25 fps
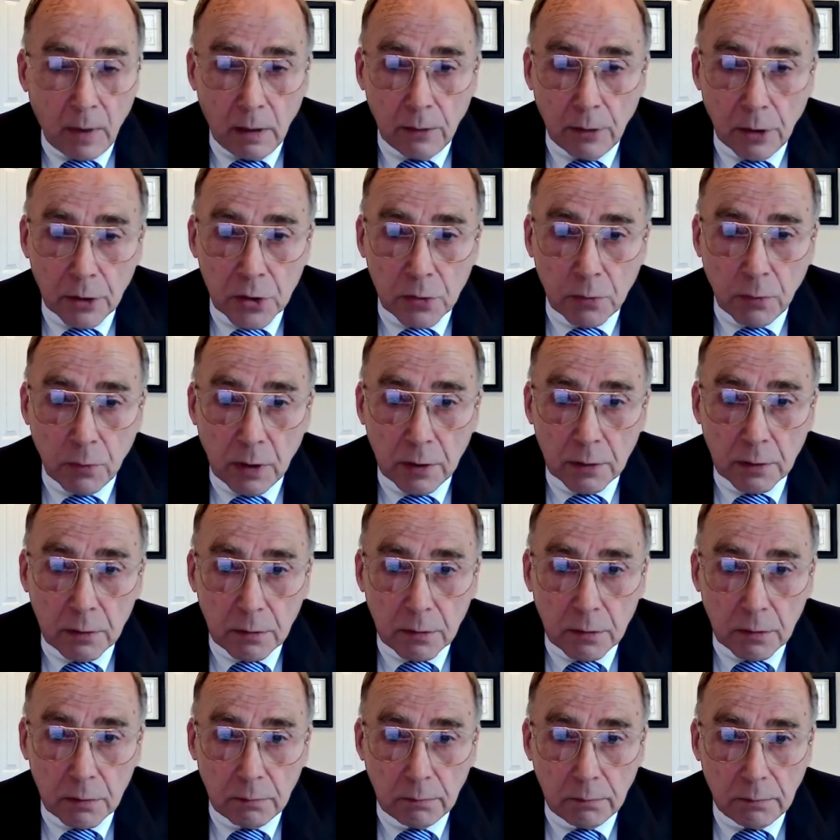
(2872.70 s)
This
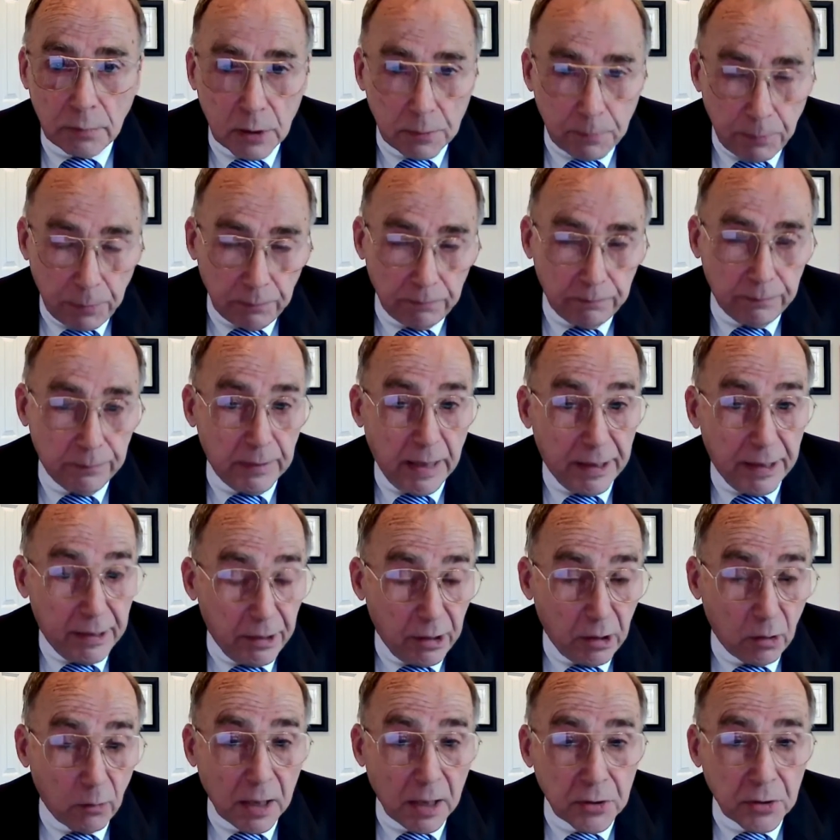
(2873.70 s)
was an
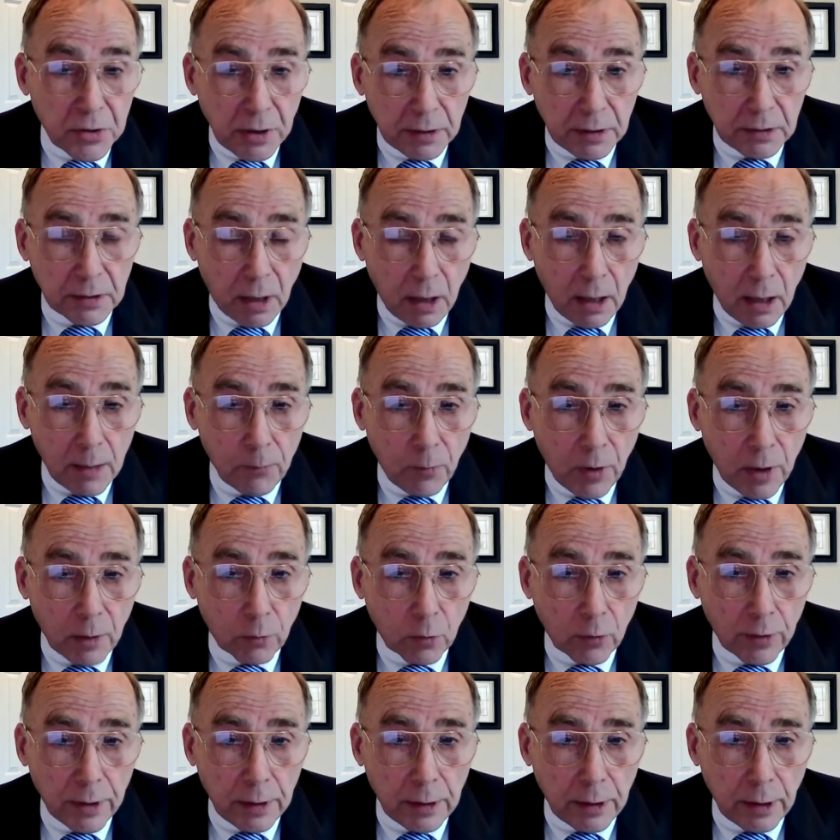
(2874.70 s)
interesting time. We
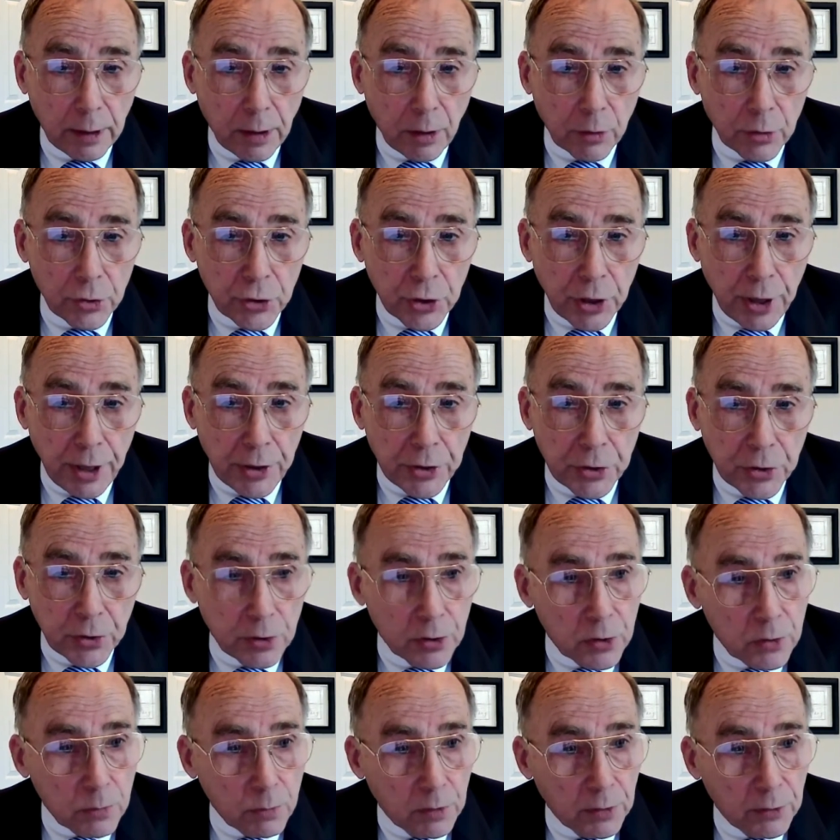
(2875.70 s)
were in
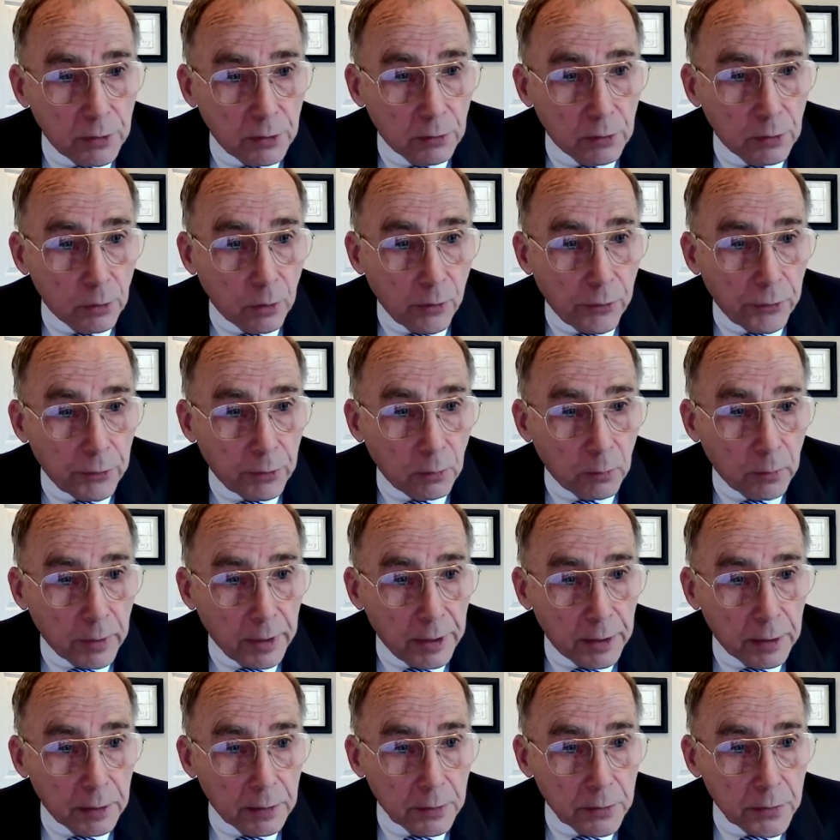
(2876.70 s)
negotiations with the North
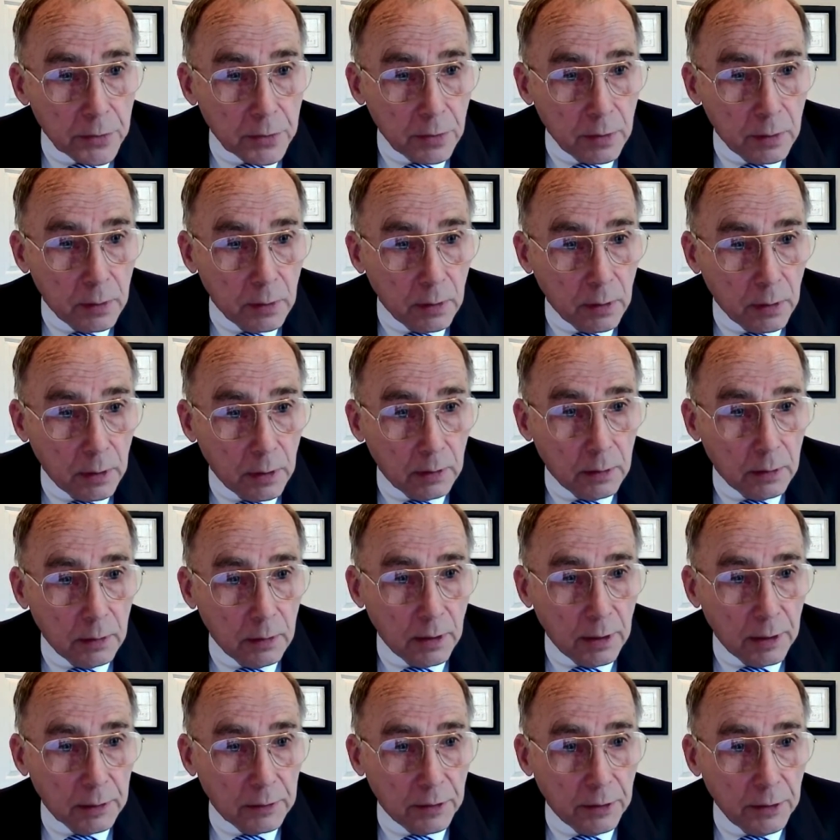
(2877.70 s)
Koreans
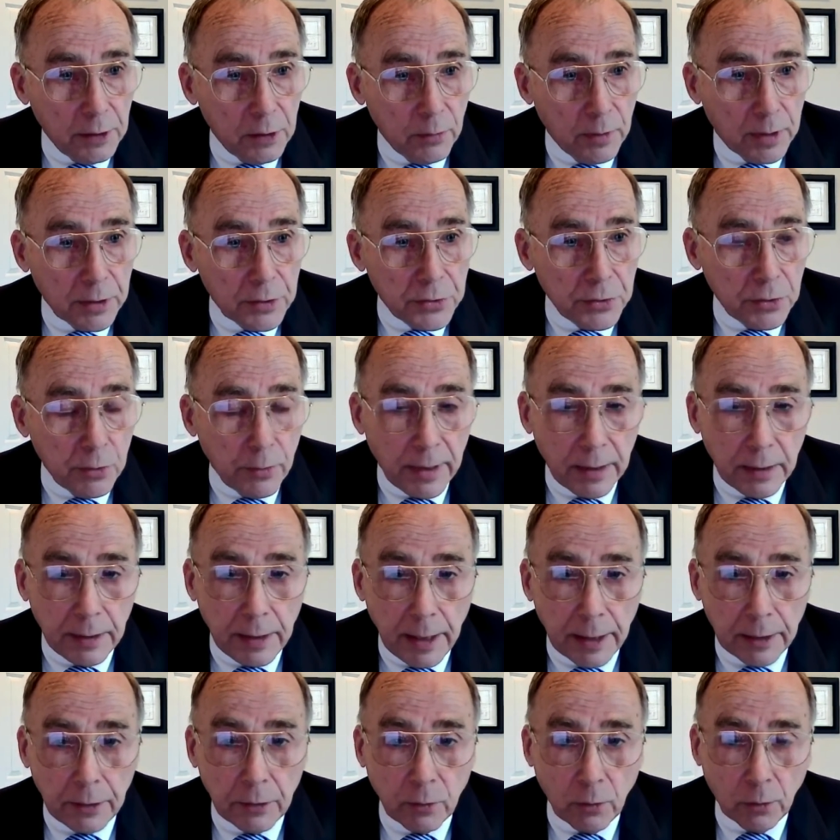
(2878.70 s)
at the UN
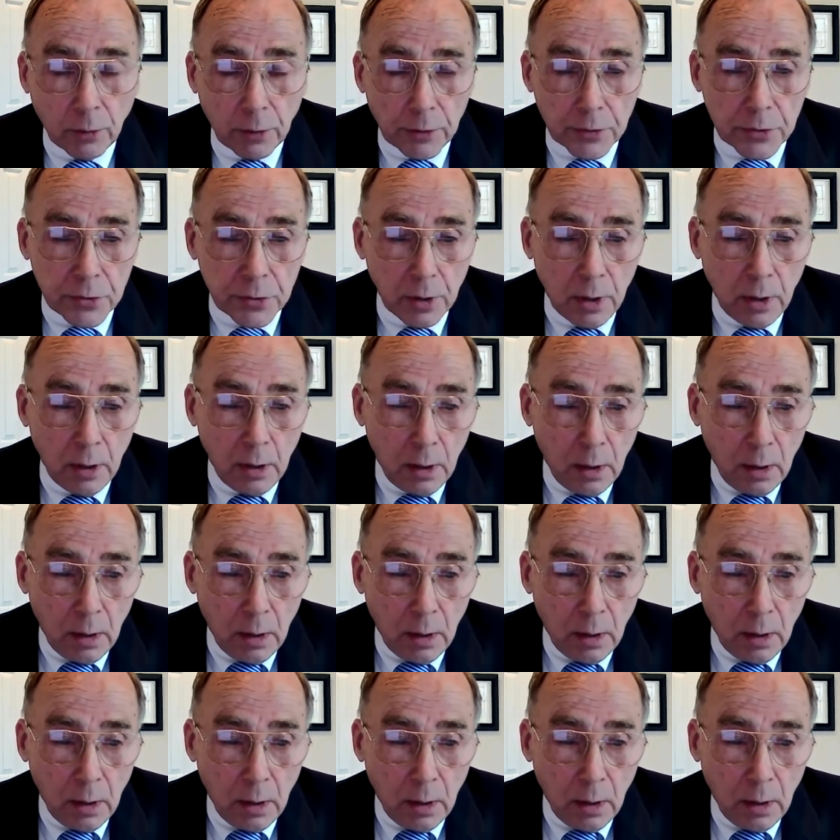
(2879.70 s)
headquarters.